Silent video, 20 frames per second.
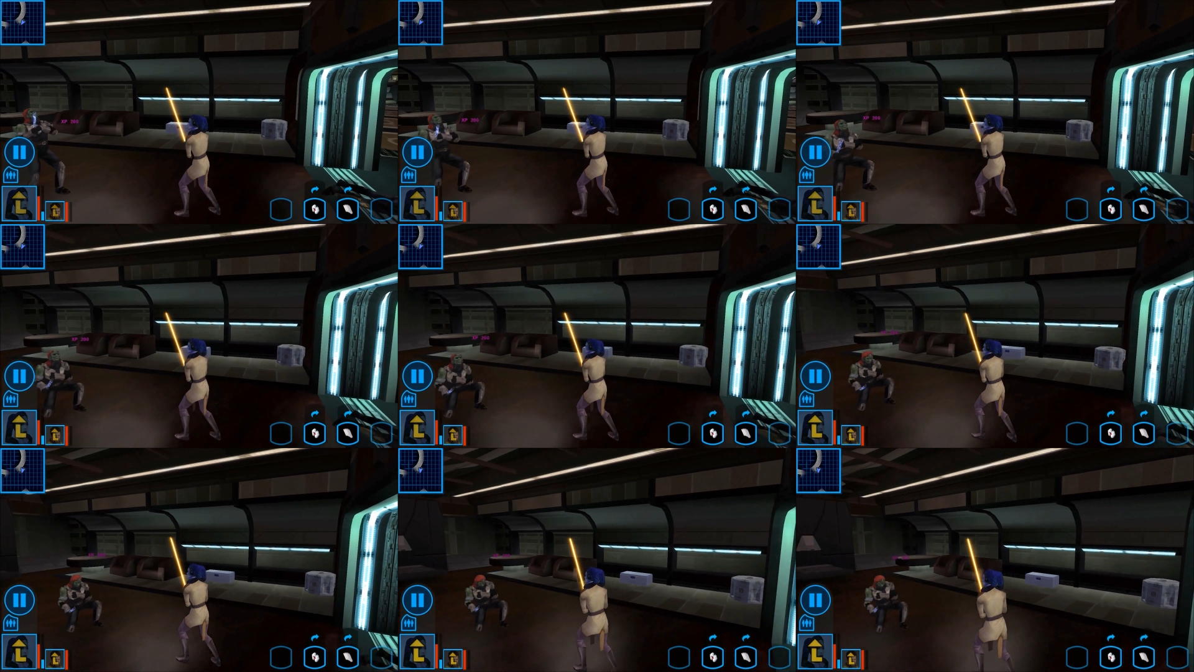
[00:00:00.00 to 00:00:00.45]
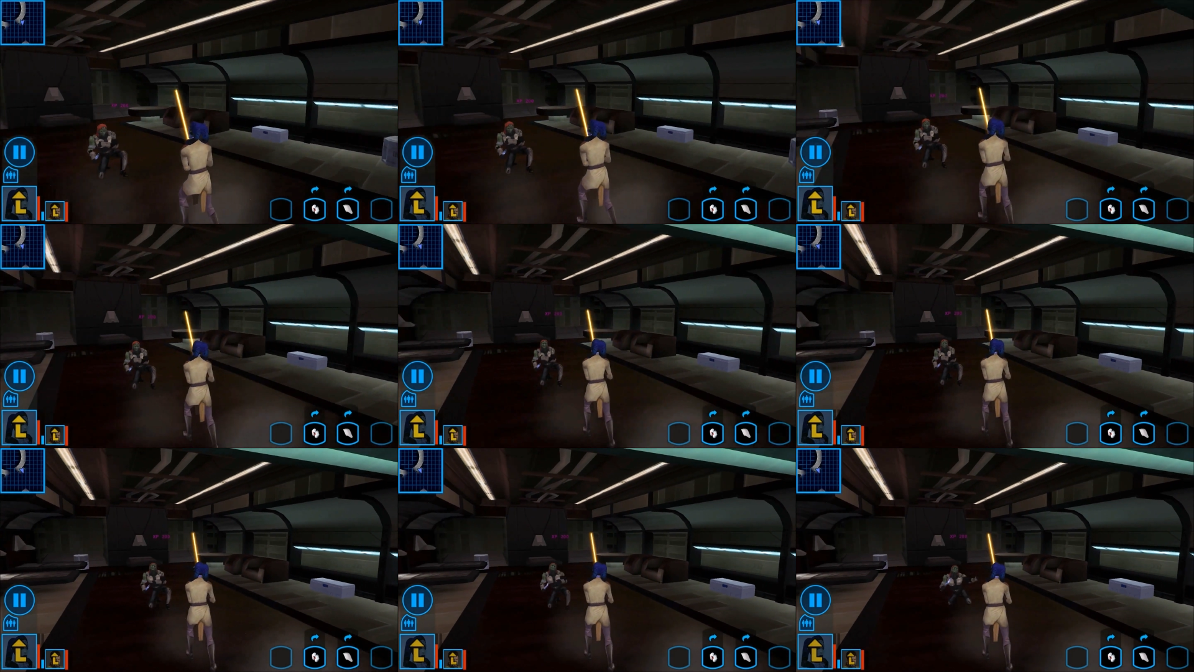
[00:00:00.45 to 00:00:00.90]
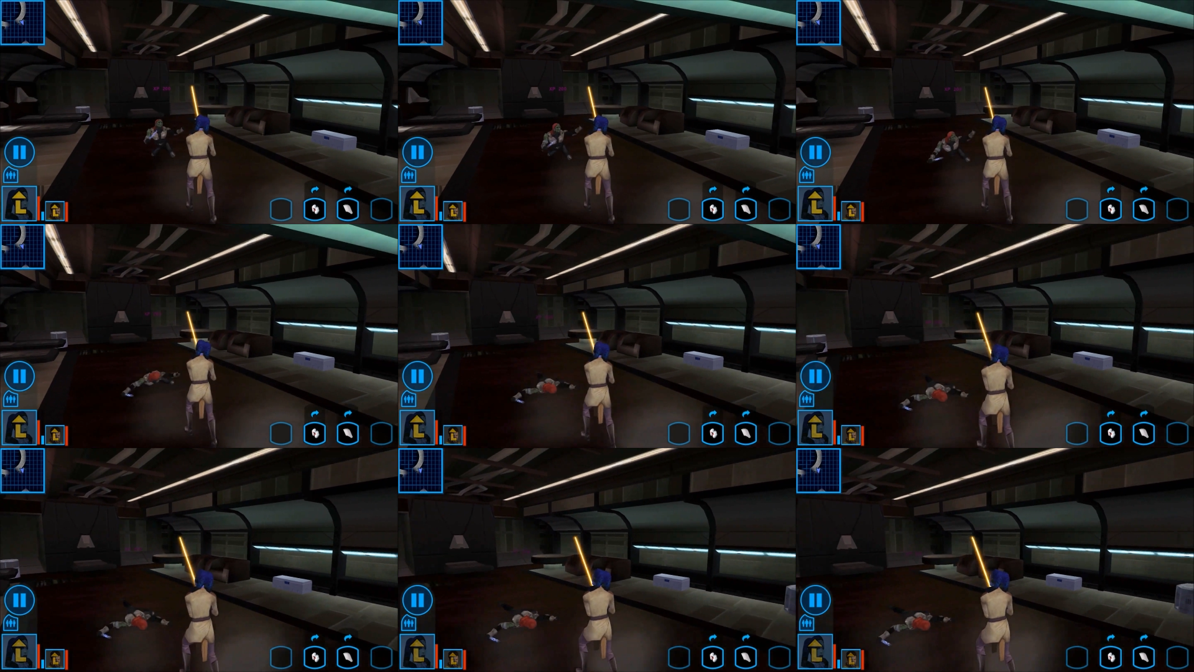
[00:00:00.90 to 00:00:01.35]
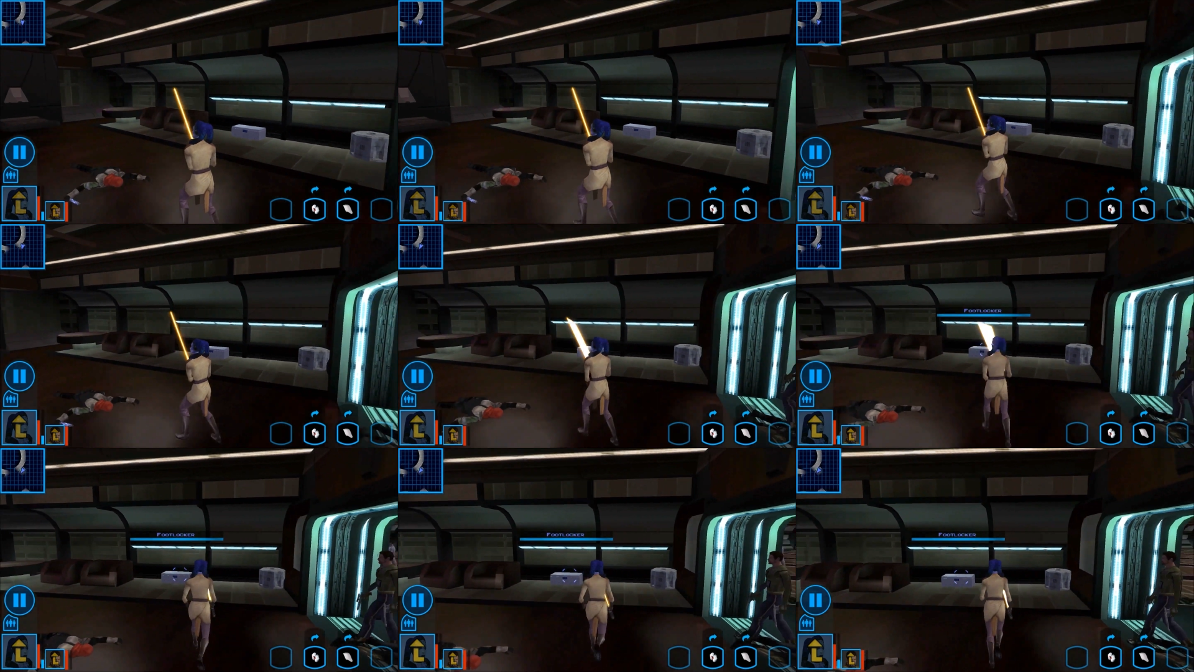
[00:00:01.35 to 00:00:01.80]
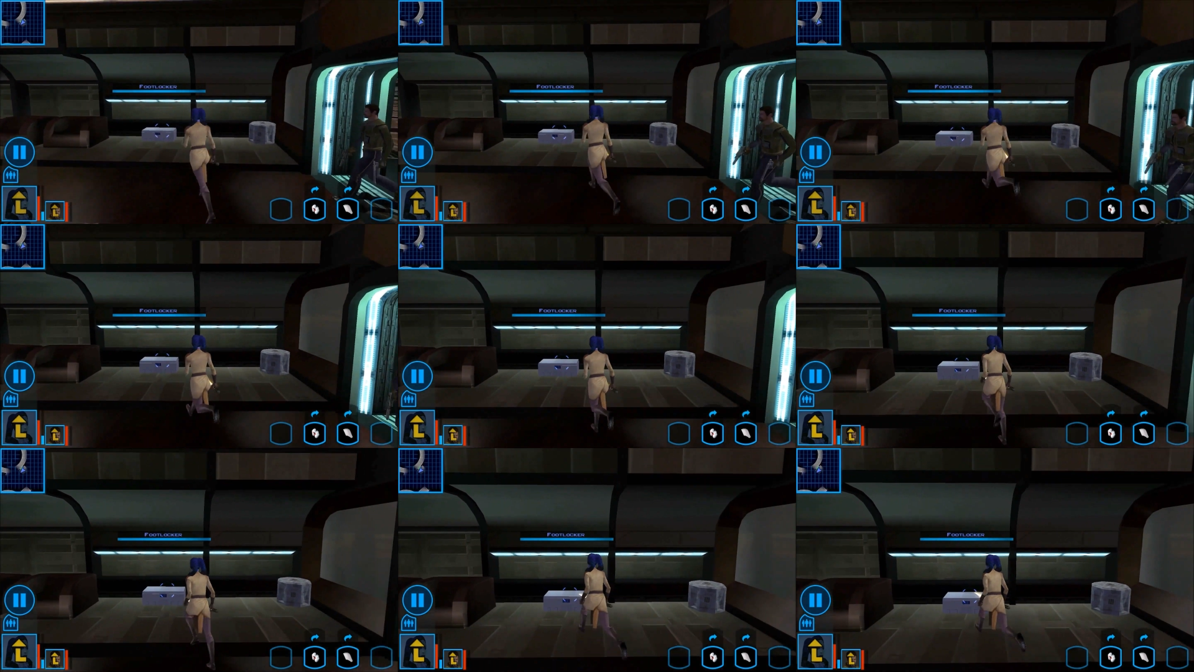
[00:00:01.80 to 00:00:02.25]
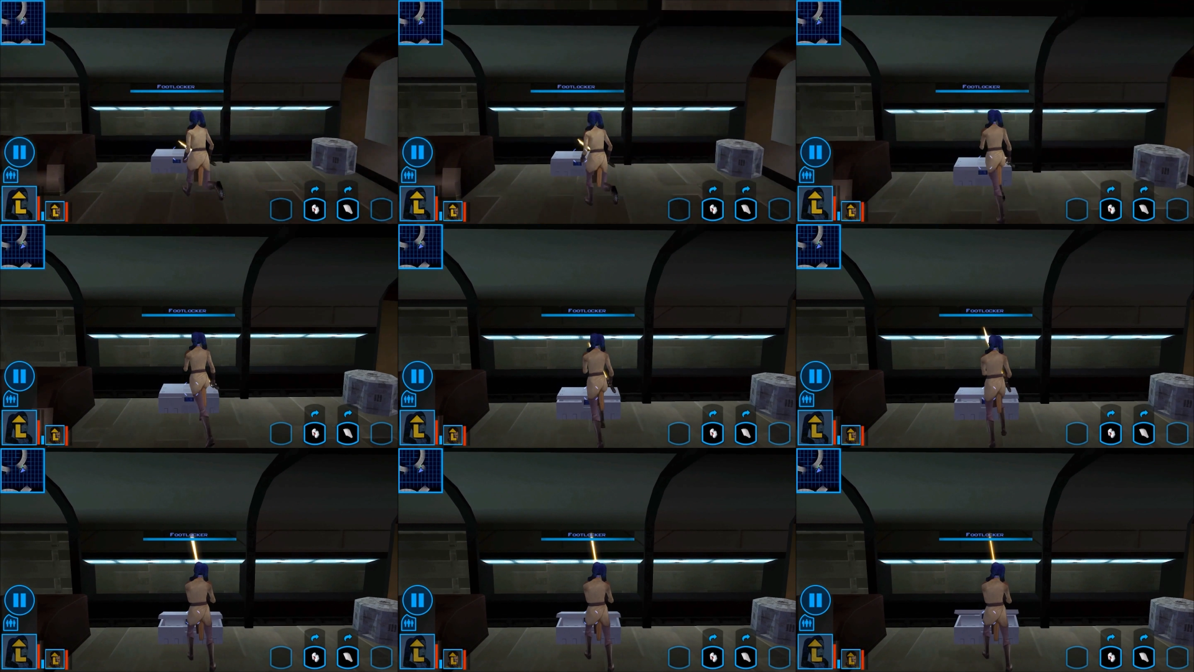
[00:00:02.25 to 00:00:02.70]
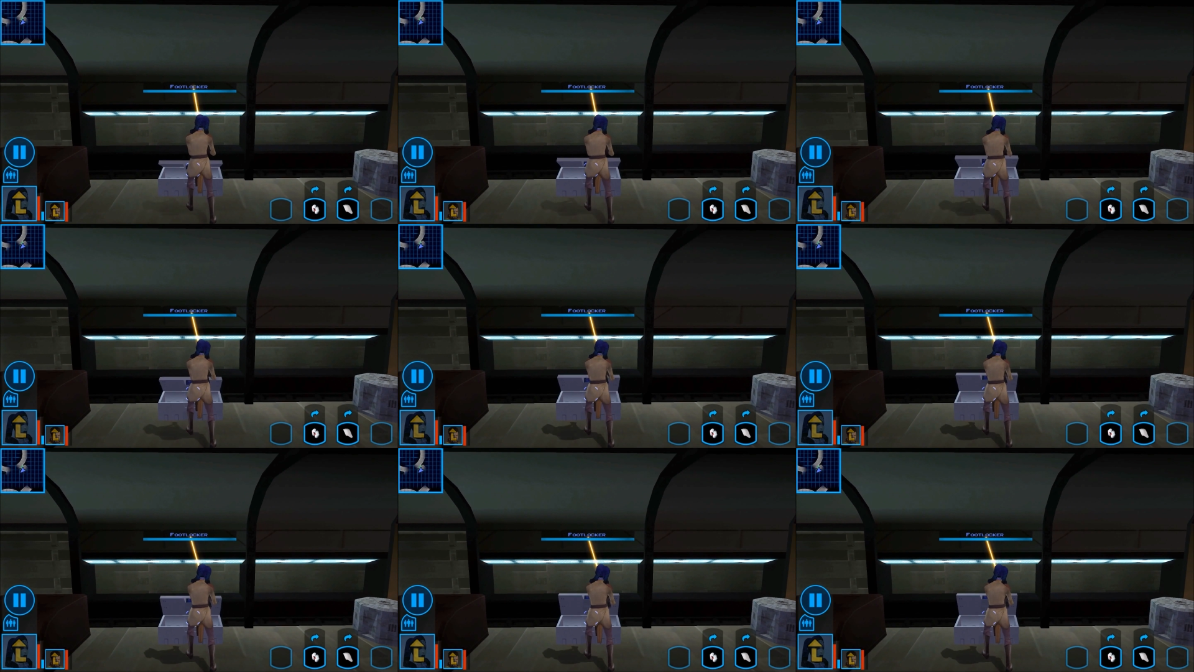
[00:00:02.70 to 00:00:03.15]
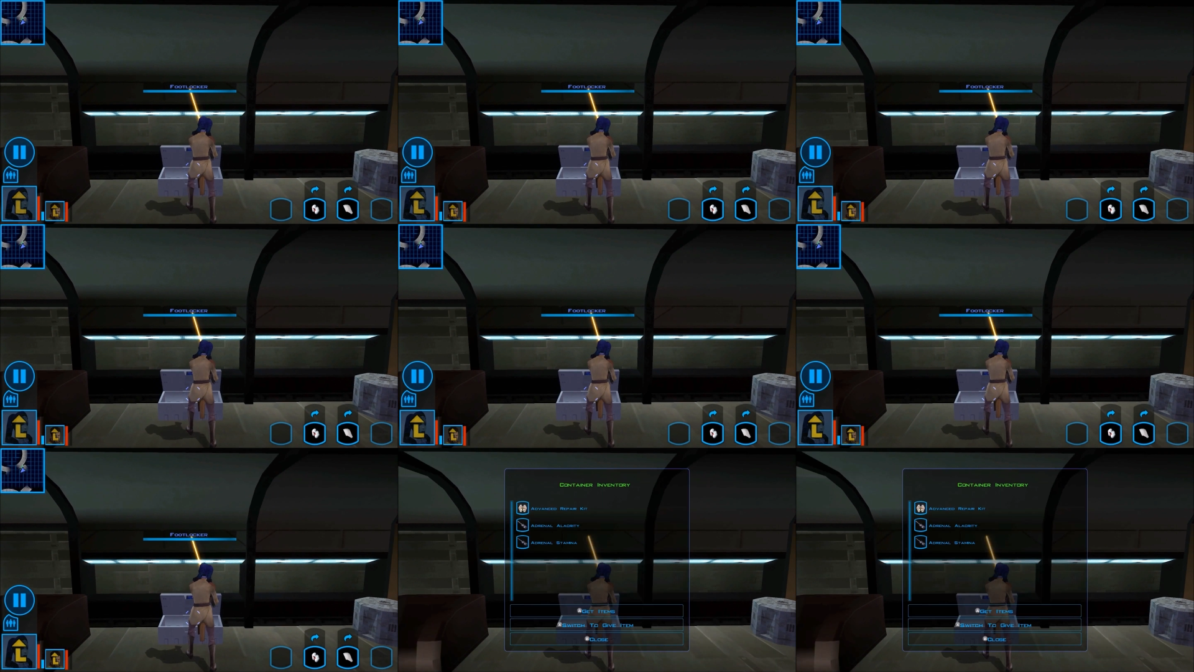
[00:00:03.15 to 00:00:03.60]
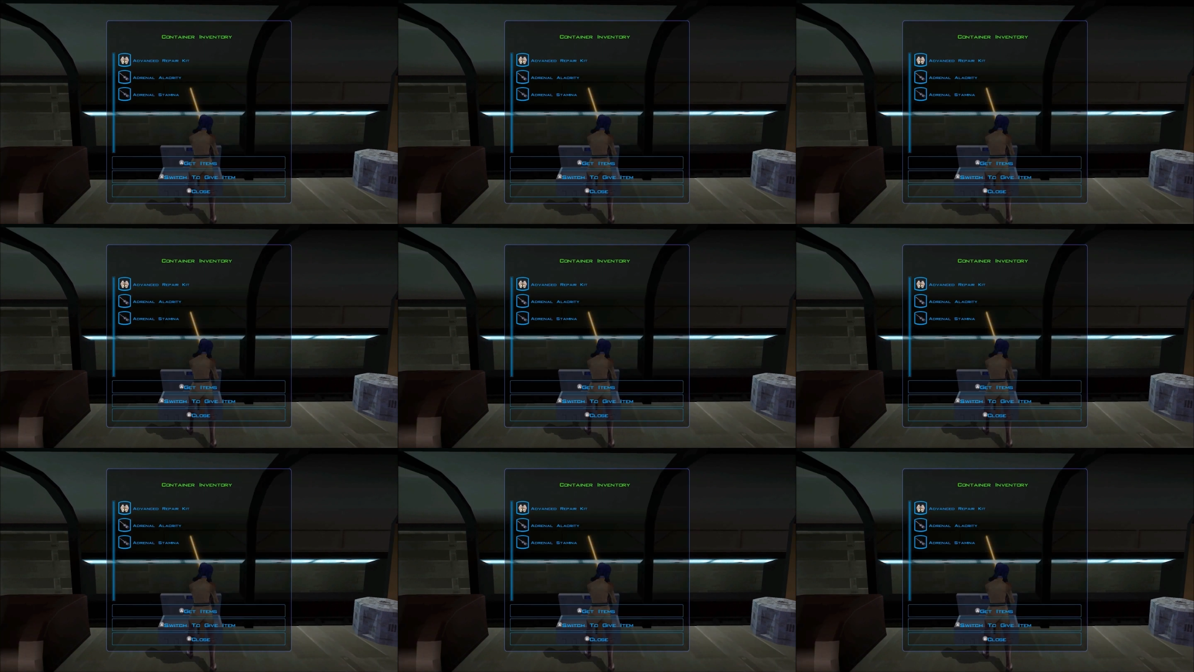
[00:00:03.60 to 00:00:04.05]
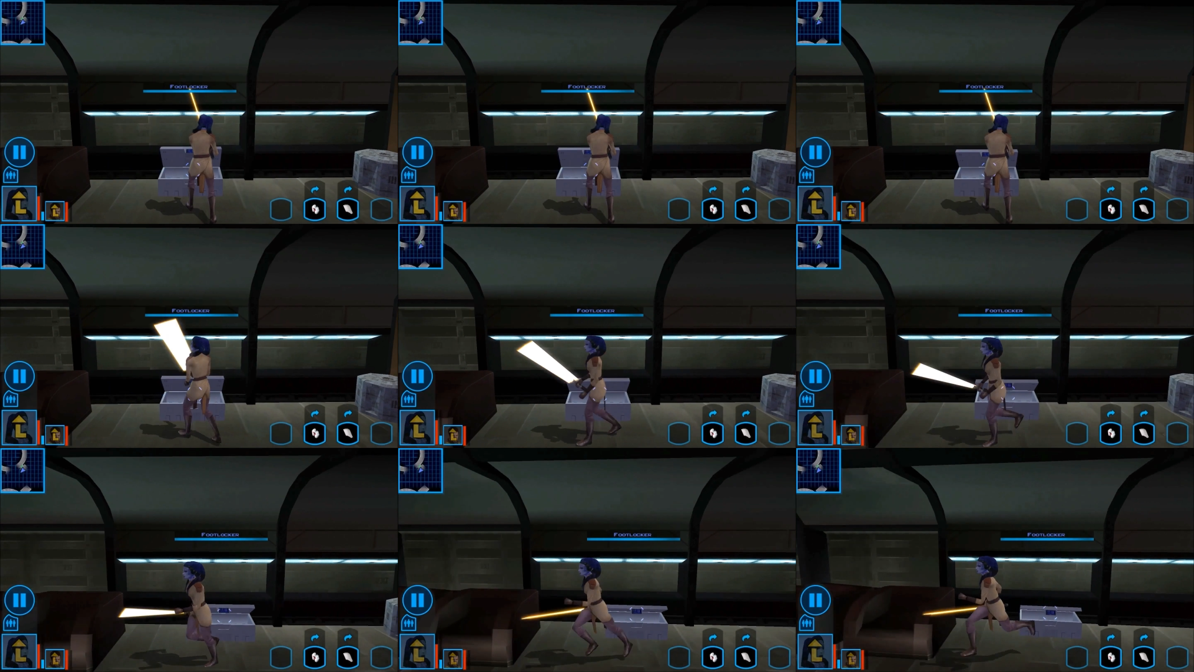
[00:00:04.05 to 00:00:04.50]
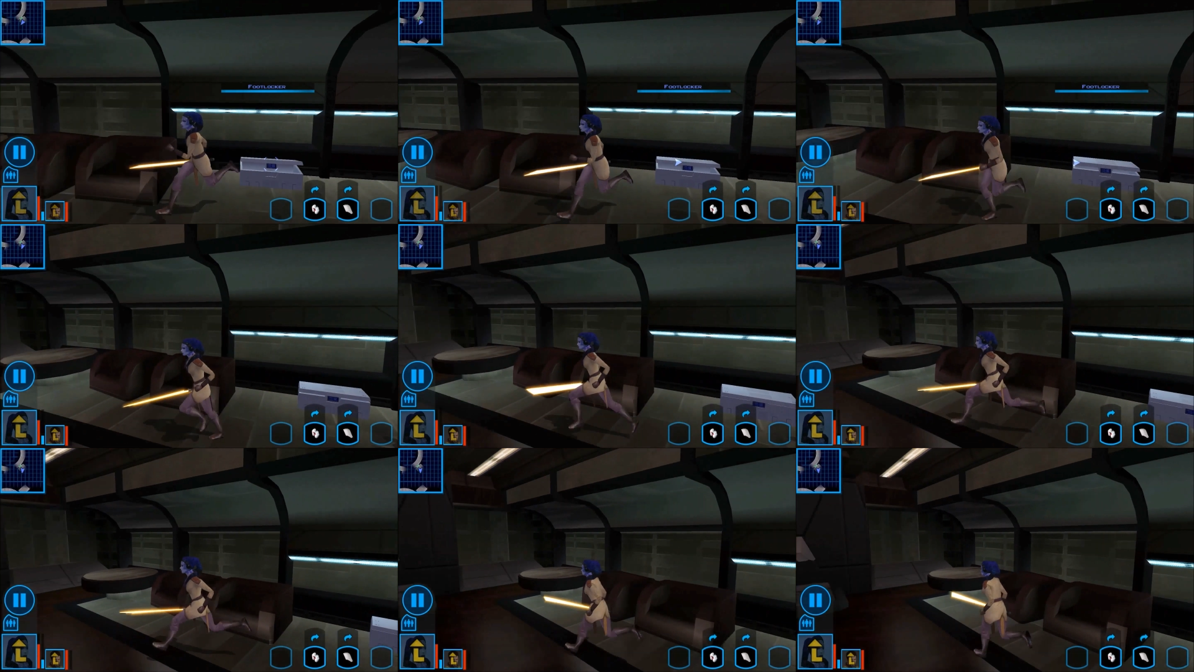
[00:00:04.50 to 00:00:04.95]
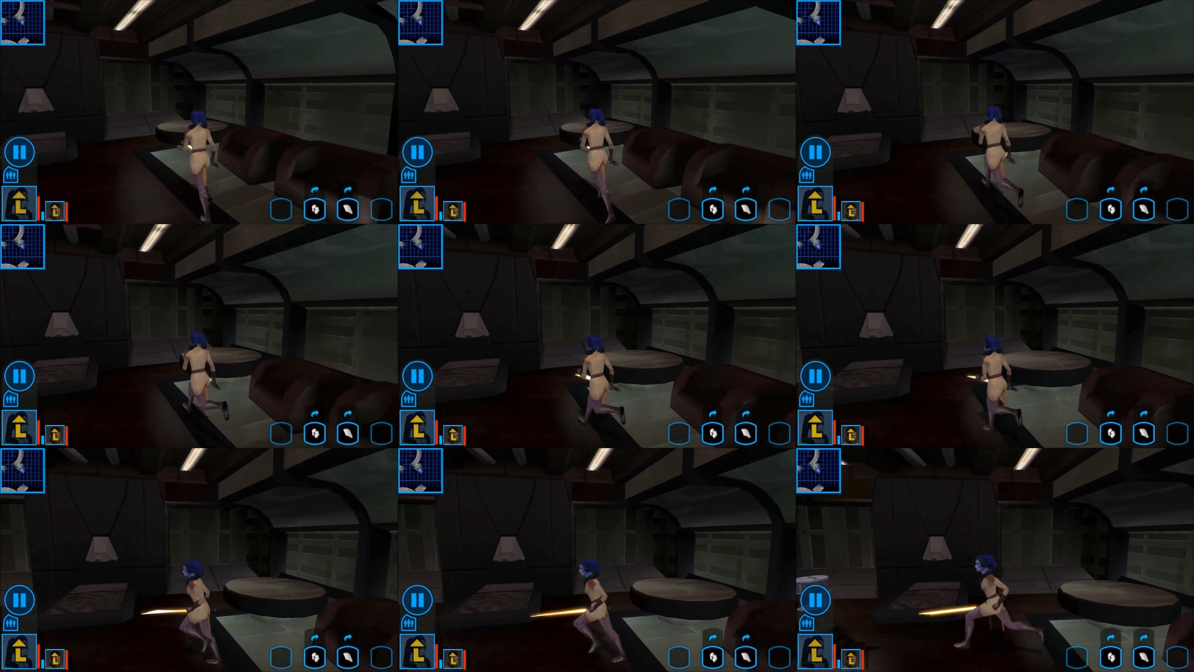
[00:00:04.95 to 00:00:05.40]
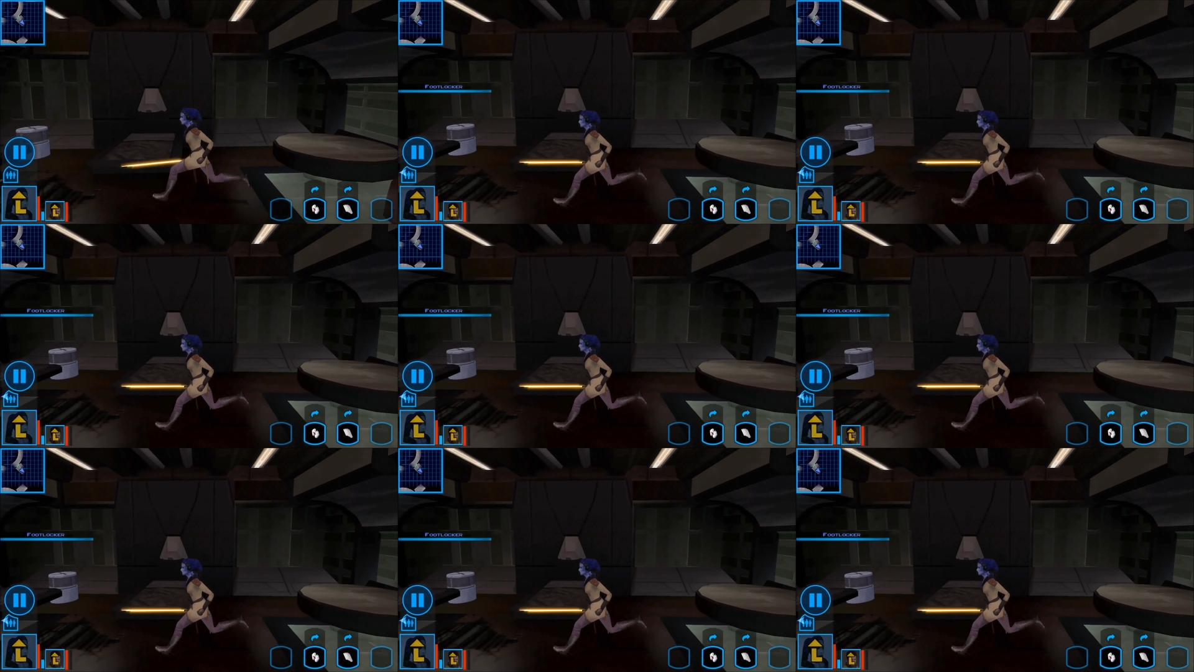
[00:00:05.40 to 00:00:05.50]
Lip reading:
Nobody's mouth can be seen.